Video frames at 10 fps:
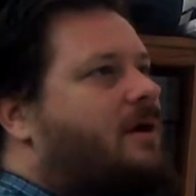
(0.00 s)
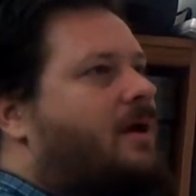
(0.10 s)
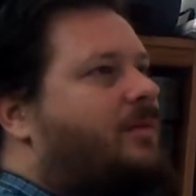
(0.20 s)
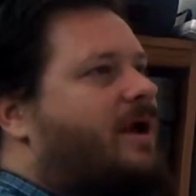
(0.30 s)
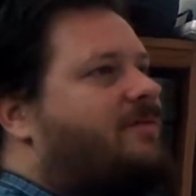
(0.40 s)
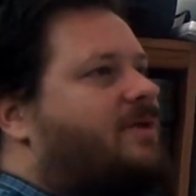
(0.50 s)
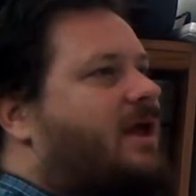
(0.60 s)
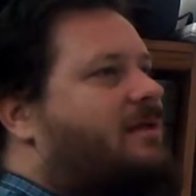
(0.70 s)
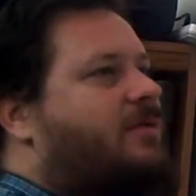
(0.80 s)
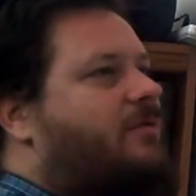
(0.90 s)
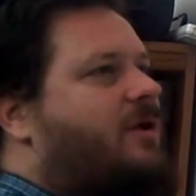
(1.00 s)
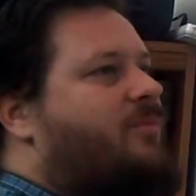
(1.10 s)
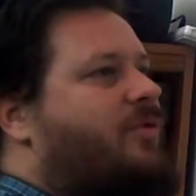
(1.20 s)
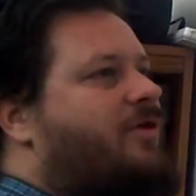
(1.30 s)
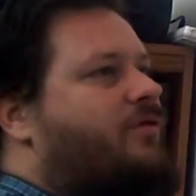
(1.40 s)
And we have negative 3
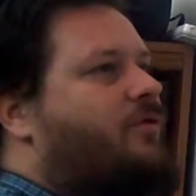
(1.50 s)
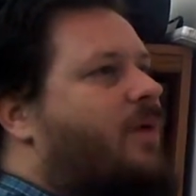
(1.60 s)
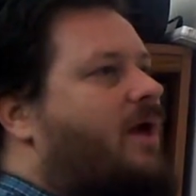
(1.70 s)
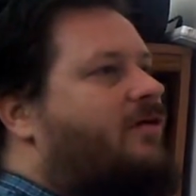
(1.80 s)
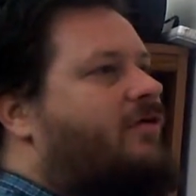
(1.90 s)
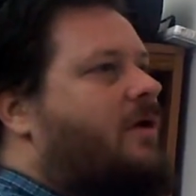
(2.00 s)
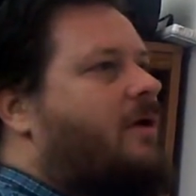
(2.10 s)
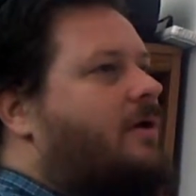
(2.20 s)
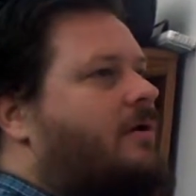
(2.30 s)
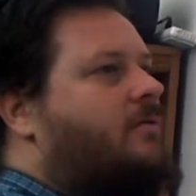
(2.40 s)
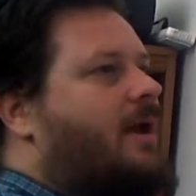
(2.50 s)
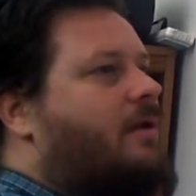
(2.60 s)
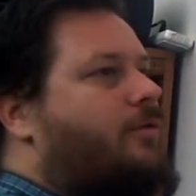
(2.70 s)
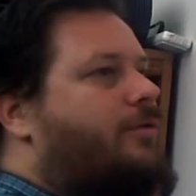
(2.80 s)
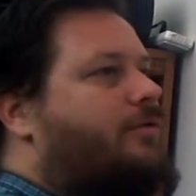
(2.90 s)
plus or minus
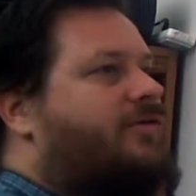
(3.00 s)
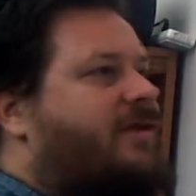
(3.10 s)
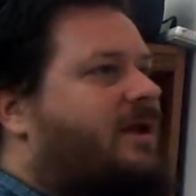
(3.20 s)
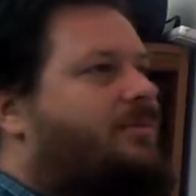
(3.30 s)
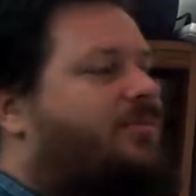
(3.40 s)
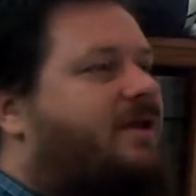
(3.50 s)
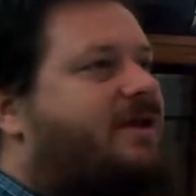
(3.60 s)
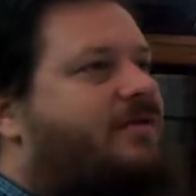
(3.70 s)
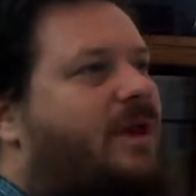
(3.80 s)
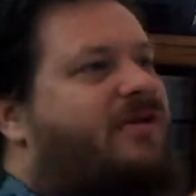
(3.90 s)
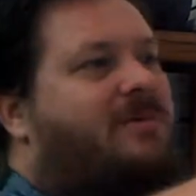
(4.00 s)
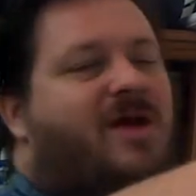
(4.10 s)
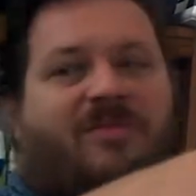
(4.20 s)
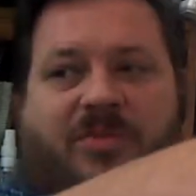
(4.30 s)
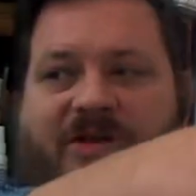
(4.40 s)
radical 13. Please, anytime you
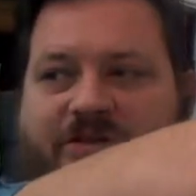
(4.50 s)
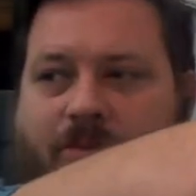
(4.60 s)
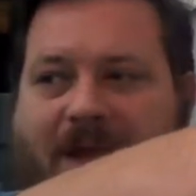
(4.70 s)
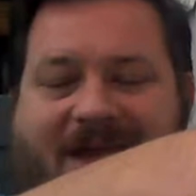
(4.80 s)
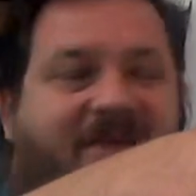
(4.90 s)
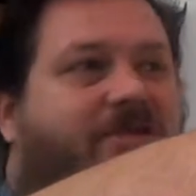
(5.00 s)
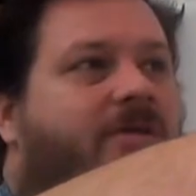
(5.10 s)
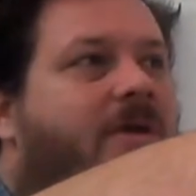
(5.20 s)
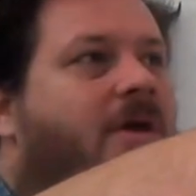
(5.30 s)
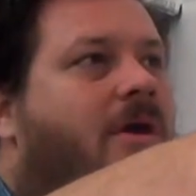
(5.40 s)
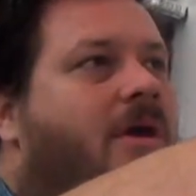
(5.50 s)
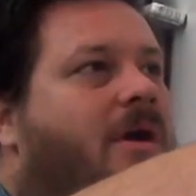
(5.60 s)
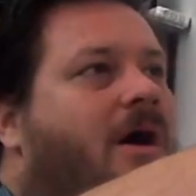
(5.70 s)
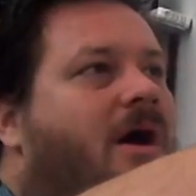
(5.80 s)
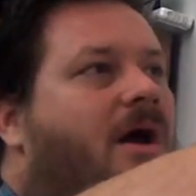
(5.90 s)
have a plus or minus,
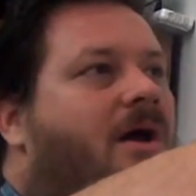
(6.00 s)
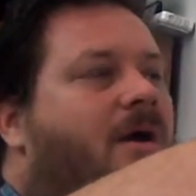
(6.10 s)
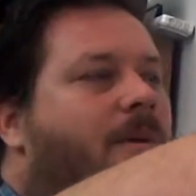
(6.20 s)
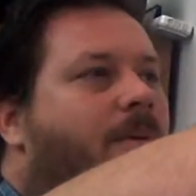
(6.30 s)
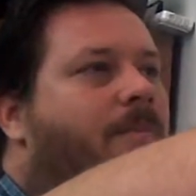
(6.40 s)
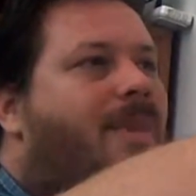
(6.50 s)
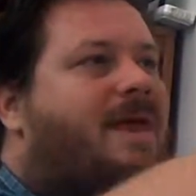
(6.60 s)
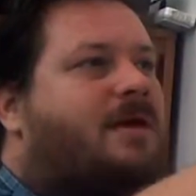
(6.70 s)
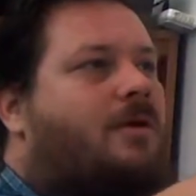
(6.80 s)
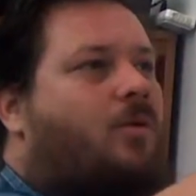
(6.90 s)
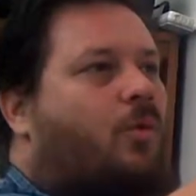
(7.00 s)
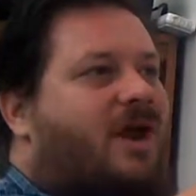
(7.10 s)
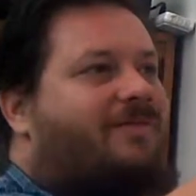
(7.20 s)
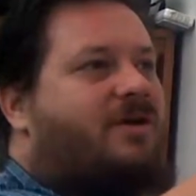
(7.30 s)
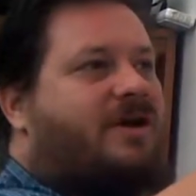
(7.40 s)
make
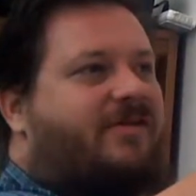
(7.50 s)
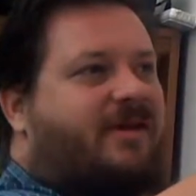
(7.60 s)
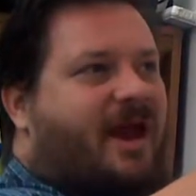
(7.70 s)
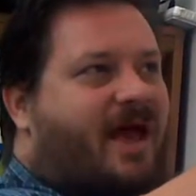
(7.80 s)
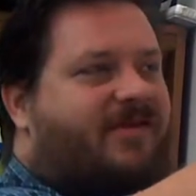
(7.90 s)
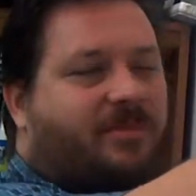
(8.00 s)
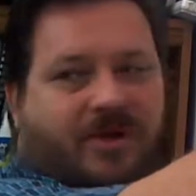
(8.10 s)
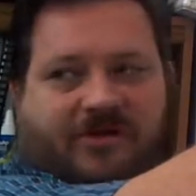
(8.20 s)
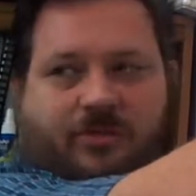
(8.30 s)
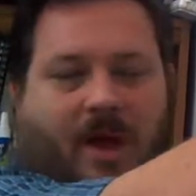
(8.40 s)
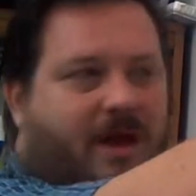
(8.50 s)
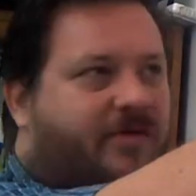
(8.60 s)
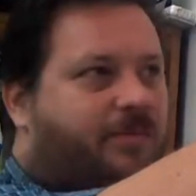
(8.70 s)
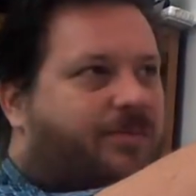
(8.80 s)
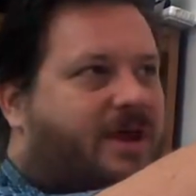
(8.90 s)
whatever it is that has the plus or
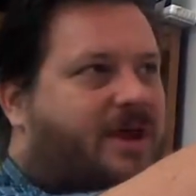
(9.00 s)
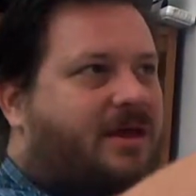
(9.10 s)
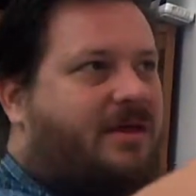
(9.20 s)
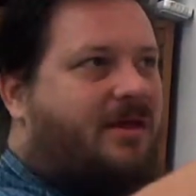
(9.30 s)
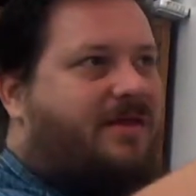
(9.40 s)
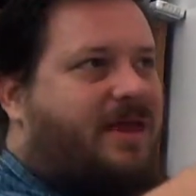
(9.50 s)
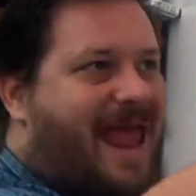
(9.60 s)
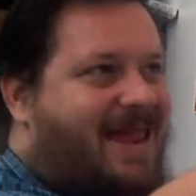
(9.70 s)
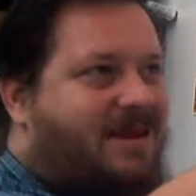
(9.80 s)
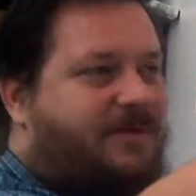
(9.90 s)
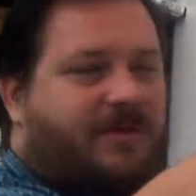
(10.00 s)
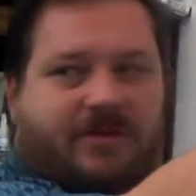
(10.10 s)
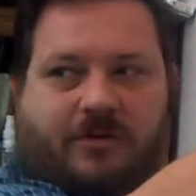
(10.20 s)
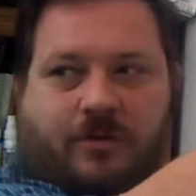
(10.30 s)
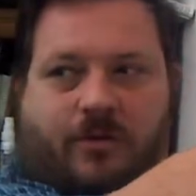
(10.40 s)
minus be the end of
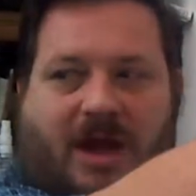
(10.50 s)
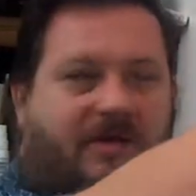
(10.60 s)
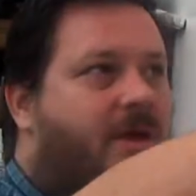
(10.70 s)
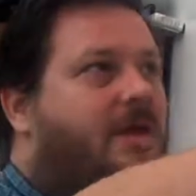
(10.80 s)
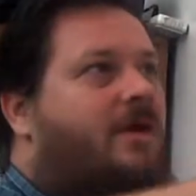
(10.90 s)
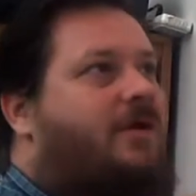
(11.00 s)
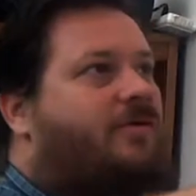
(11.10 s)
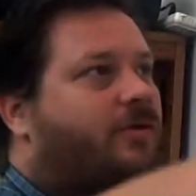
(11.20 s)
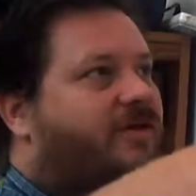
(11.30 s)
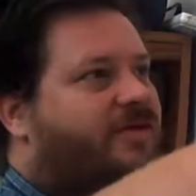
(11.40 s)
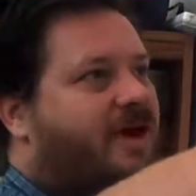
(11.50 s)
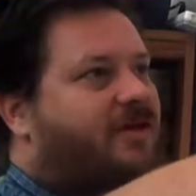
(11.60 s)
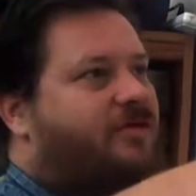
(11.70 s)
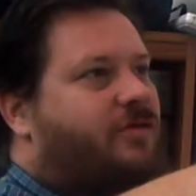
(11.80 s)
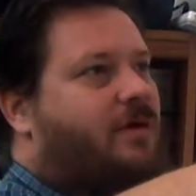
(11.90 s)
it to the right. So in this
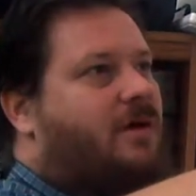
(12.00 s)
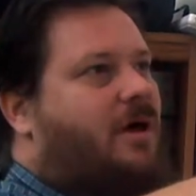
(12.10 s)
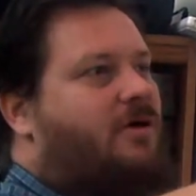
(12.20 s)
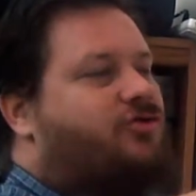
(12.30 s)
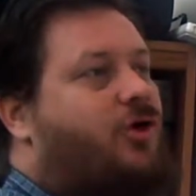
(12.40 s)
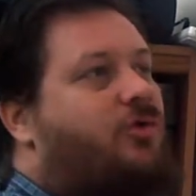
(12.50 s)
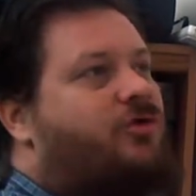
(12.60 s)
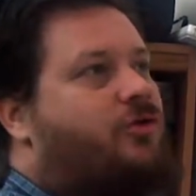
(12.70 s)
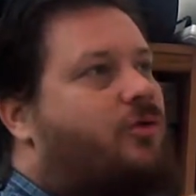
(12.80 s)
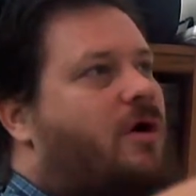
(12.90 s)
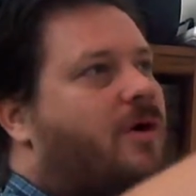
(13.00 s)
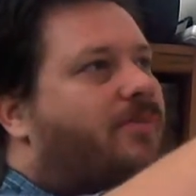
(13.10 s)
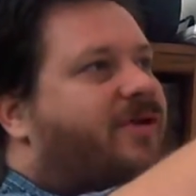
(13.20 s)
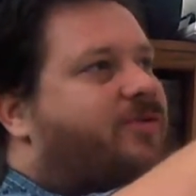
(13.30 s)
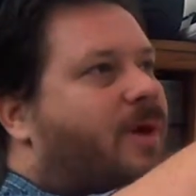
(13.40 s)
case, don't do
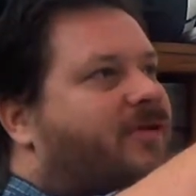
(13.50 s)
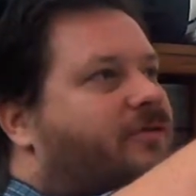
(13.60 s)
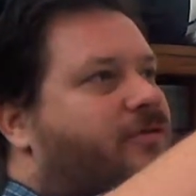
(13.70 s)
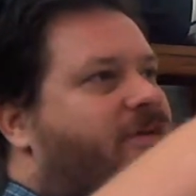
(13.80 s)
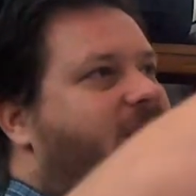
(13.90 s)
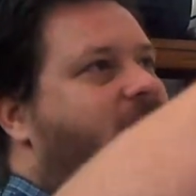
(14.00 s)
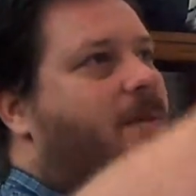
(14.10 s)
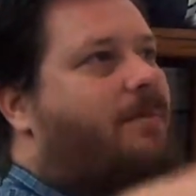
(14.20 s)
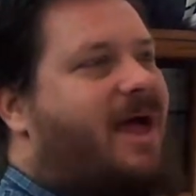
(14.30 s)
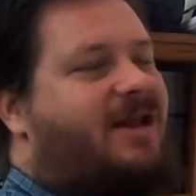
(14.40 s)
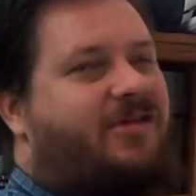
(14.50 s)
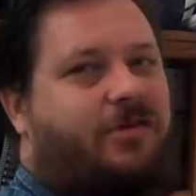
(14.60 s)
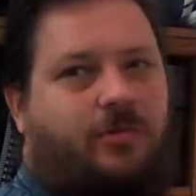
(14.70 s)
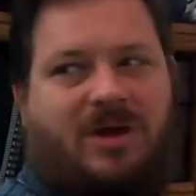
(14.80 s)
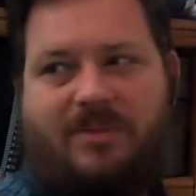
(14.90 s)
plus or minus 13
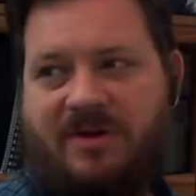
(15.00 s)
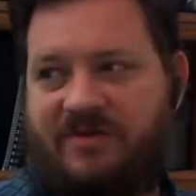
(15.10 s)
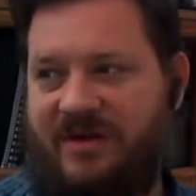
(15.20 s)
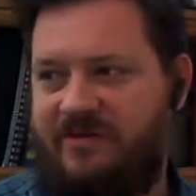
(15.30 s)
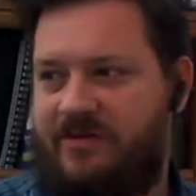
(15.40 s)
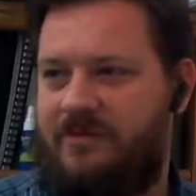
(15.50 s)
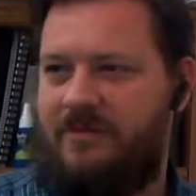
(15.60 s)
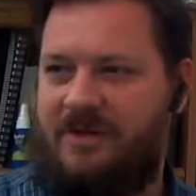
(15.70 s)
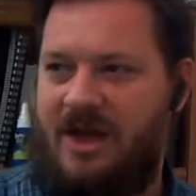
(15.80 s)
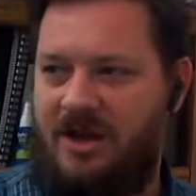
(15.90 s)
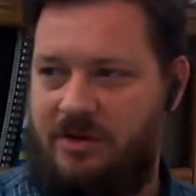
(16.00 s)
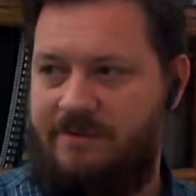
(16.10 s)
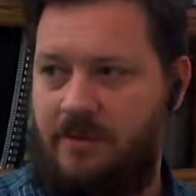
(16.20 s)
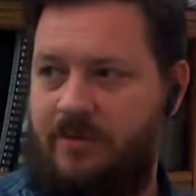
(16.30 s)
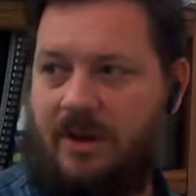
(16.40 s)
minus 3 because that's kind of
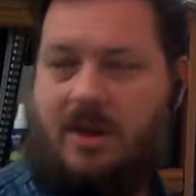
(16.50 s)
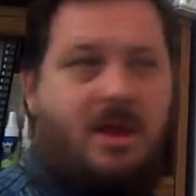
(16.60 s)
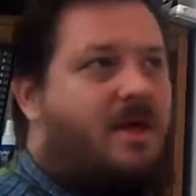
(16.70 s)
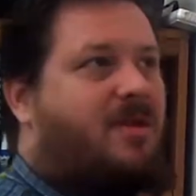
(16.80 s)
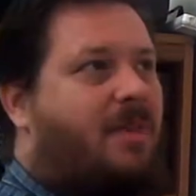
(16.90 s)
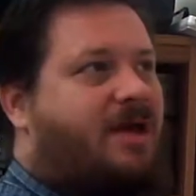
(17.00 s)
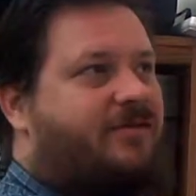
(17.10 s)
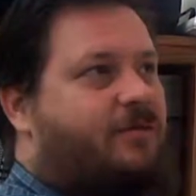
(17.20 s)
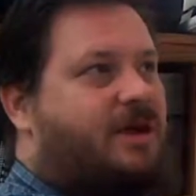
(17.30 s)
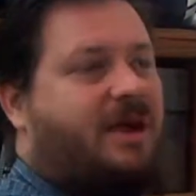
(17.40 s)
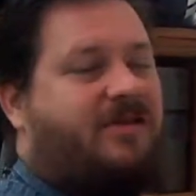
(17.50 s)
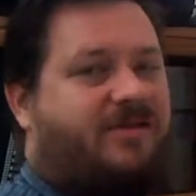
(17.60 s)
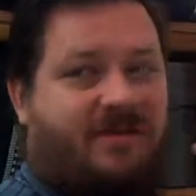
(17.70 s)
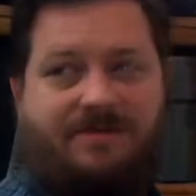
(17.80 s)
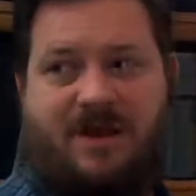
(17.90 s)
confusing. The minus 3, it's
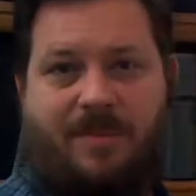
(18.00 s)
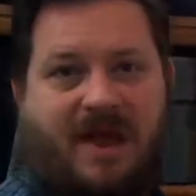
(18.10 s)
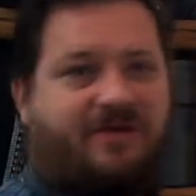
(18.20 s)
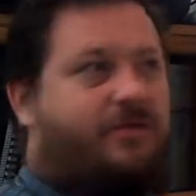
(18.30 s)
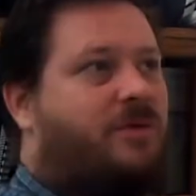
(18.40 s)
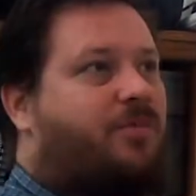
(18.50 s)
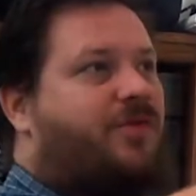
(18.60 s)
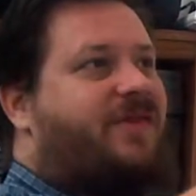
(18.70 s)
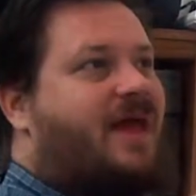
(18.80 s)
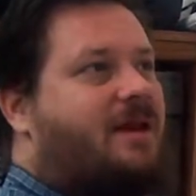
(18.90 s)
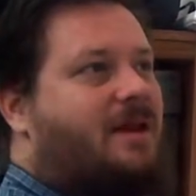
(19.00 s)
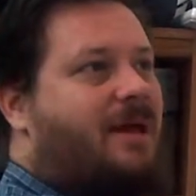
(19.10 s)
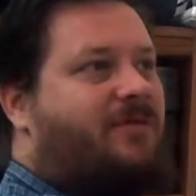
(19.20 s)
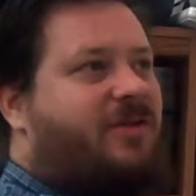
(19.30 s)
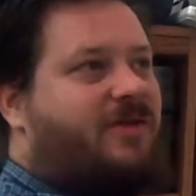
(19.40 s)
definitely a minus 3. Put that,
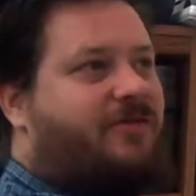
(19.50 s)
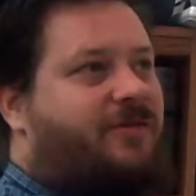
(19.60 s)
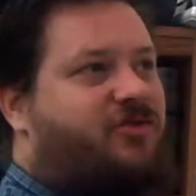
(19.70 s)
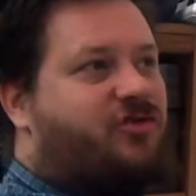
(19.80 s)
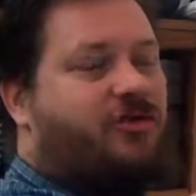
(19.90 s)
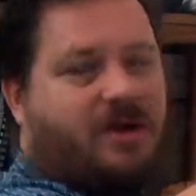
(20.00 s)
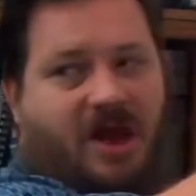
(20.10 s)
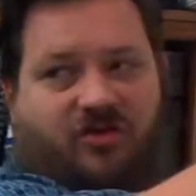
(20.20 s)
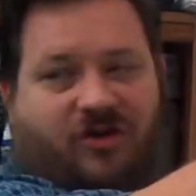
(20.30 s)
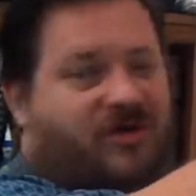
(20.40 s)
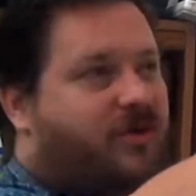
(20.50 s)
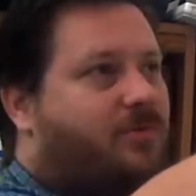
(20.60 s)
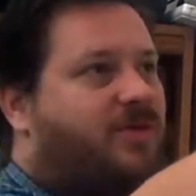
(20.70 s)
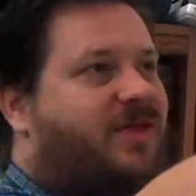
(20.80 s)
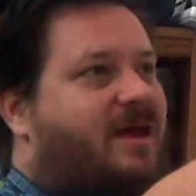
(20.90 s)
everything that's for sure and not changing,
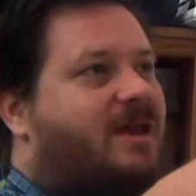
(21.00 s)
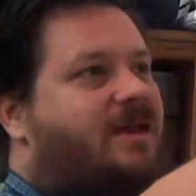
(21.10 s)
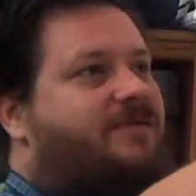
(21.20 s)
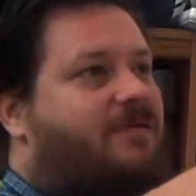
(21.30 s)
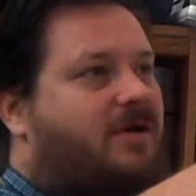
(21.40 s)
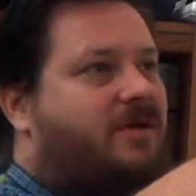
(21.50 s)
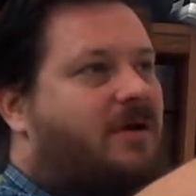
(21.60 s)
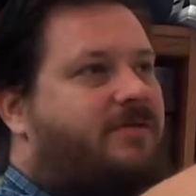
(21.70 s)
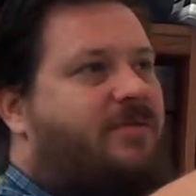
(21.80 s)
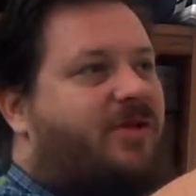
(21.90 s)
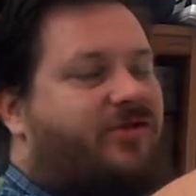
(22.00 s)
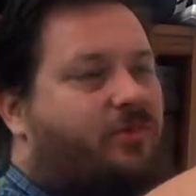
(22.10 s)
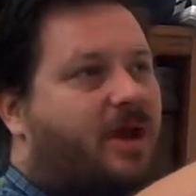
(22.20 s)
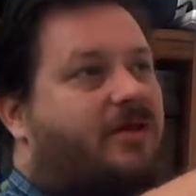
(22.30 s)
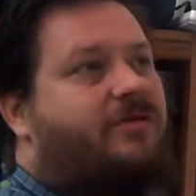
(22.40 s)
put that in front of the plus or
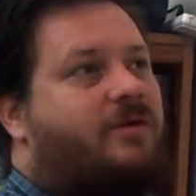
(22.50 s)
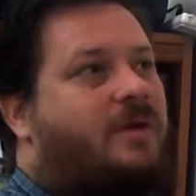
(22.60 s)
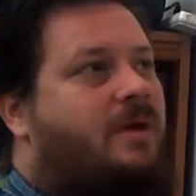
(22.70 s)
minus.